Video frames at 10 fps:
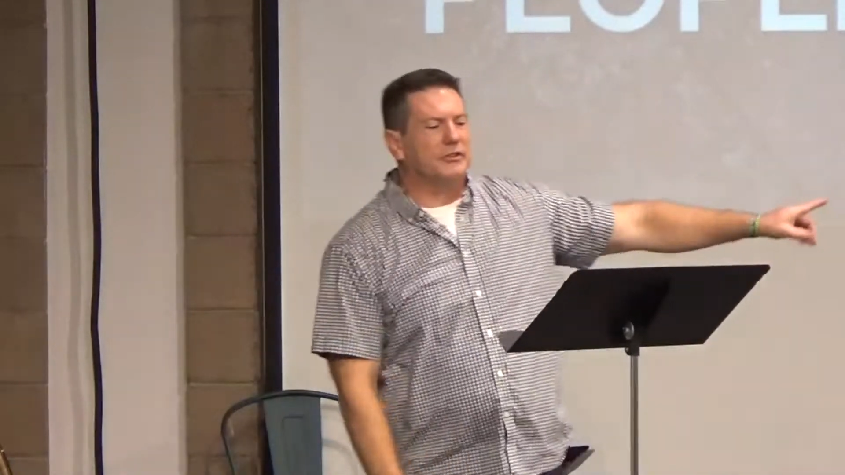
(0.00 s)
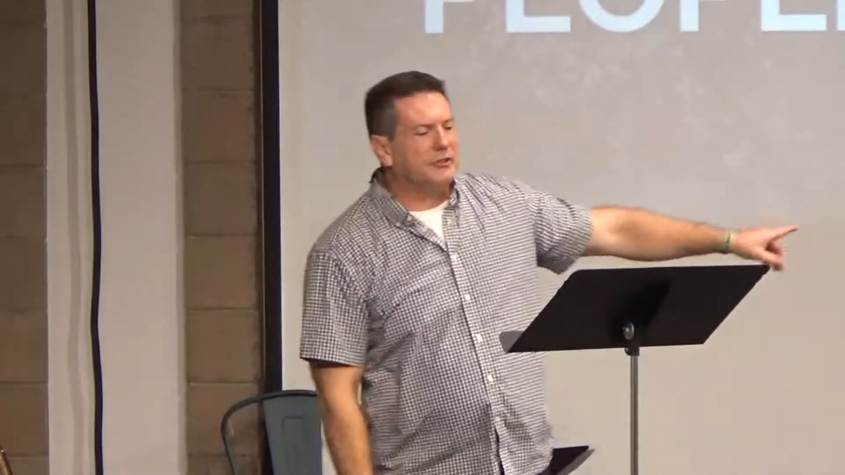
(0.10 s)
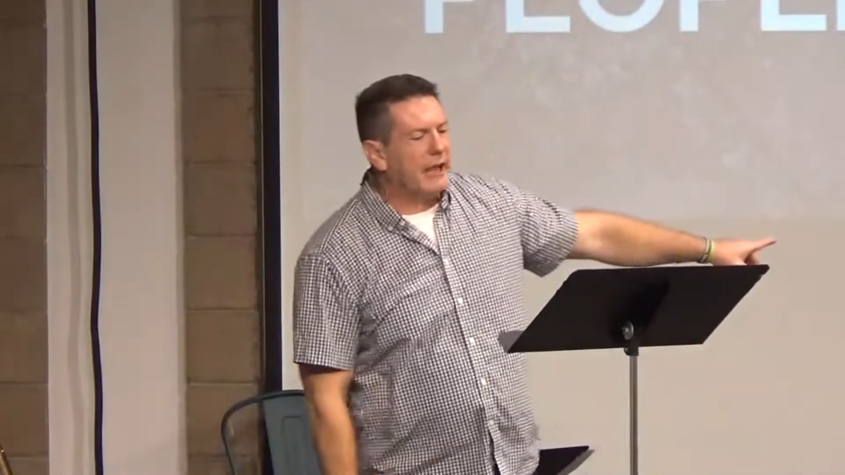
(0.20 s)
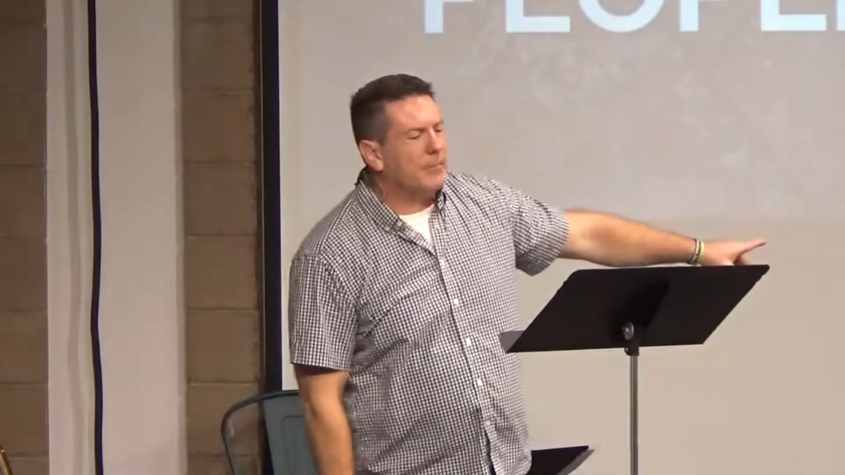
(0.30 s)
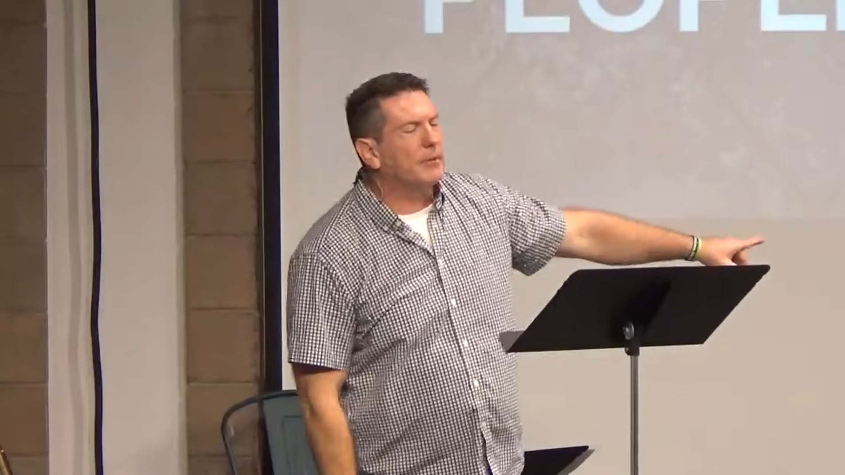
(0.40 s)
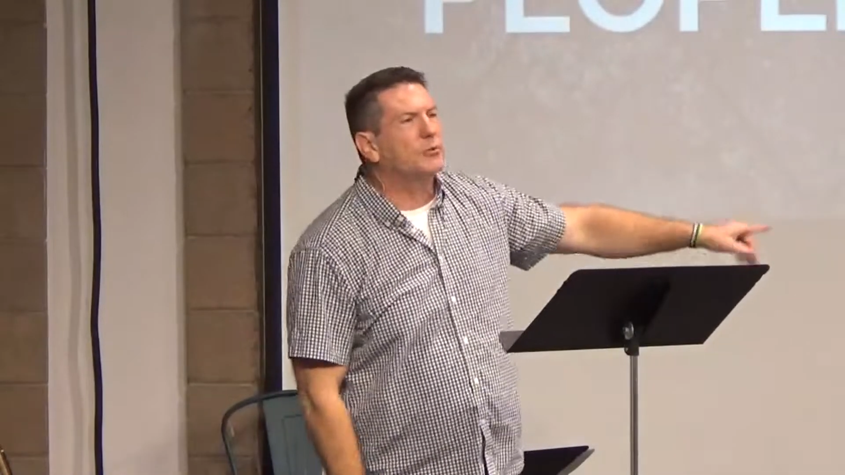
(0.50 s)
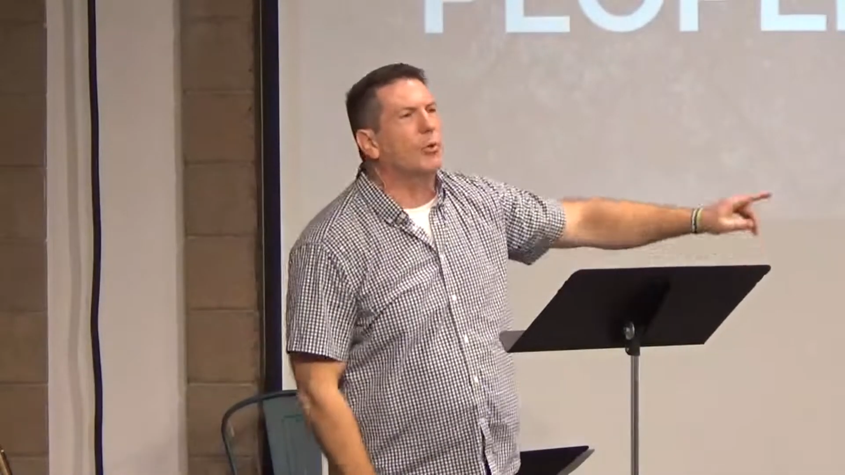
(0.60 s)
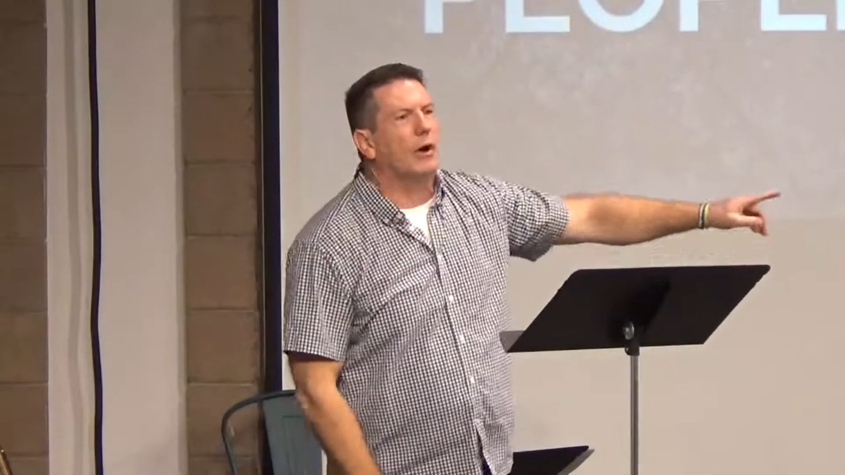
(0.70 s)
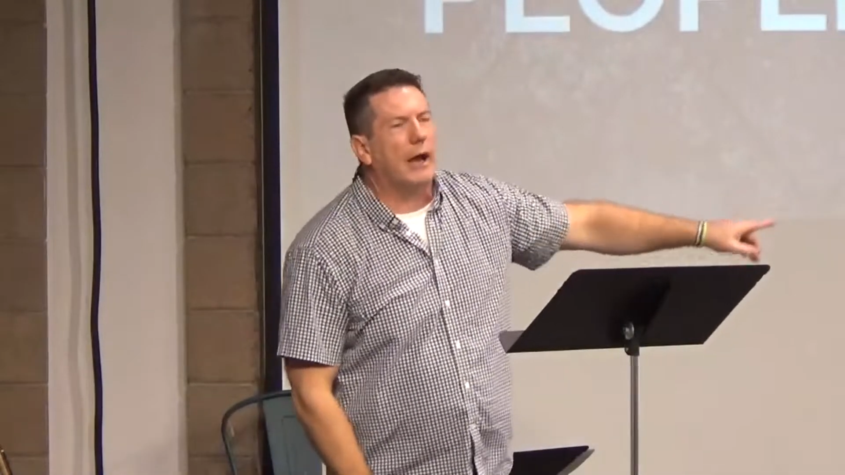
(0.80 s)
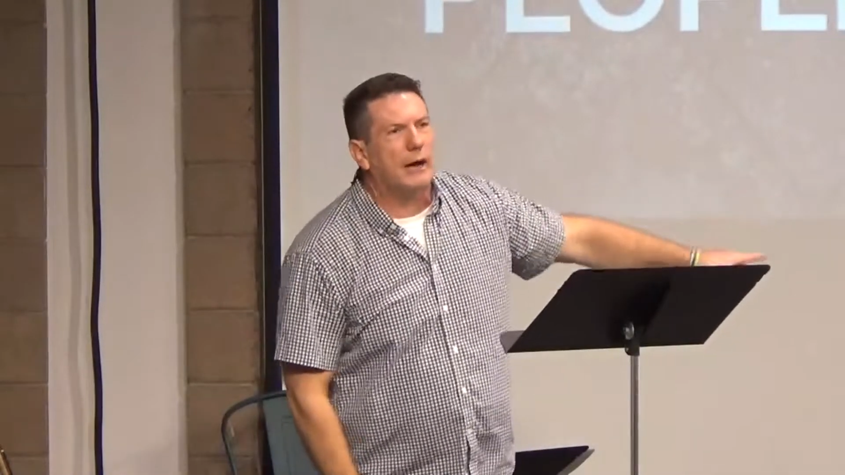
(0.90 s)
statements
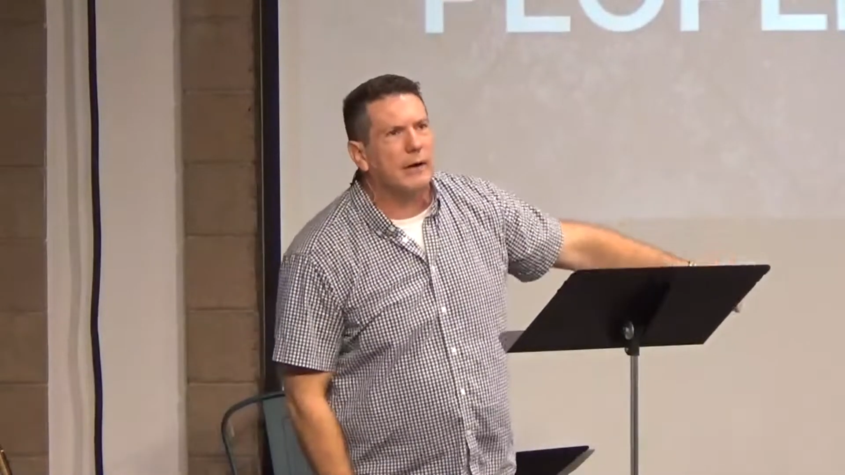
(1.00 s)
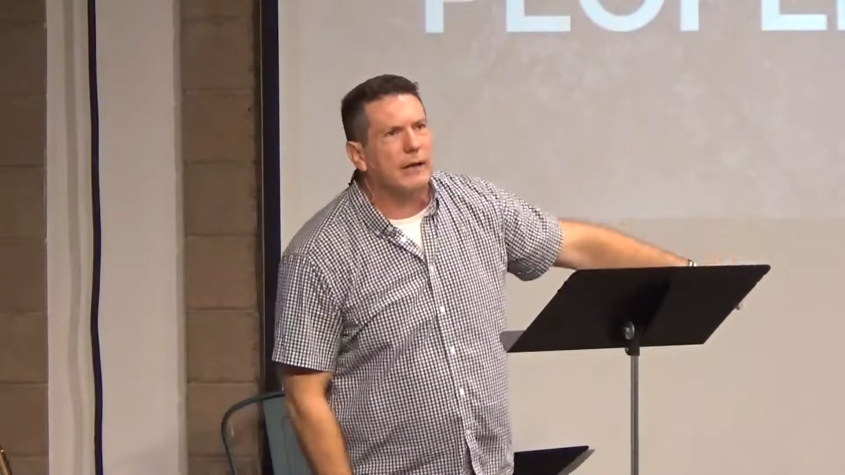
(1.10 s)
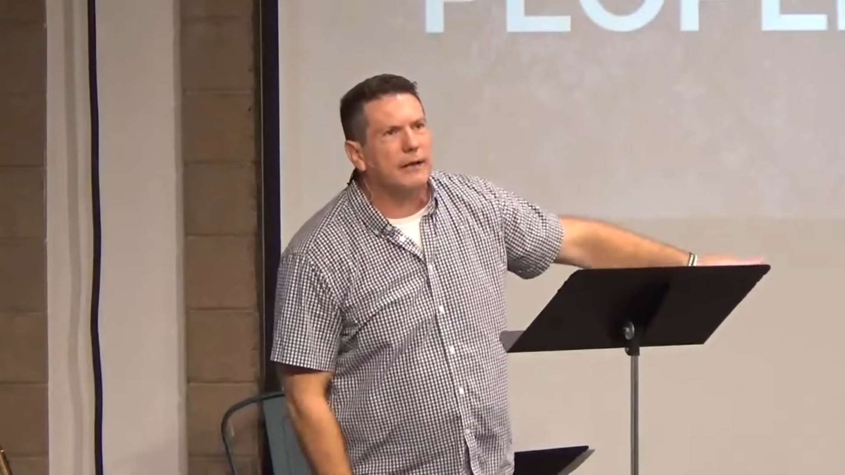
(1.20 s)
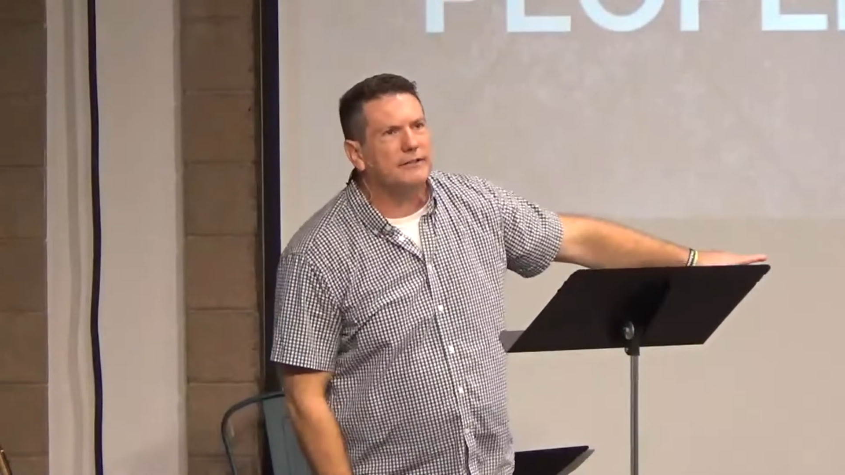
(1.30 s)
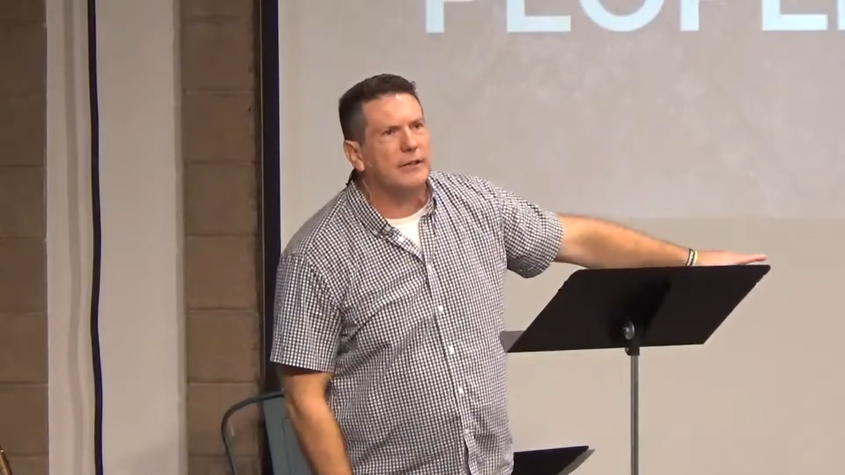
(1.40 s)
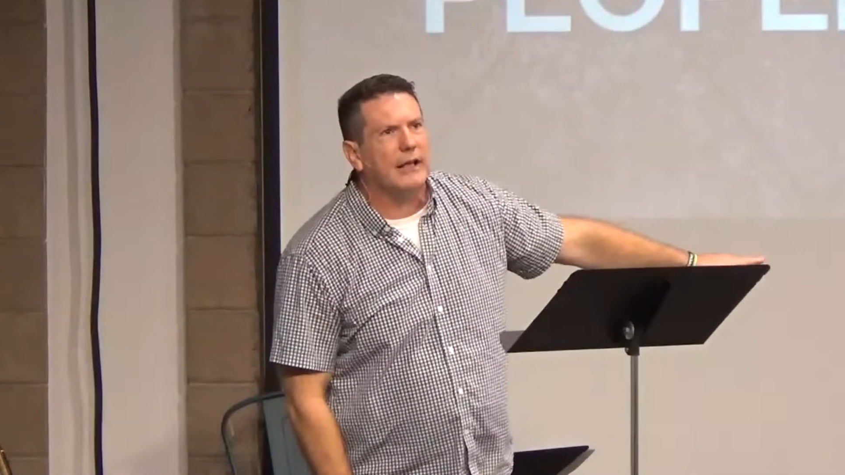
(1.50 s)
were arrogant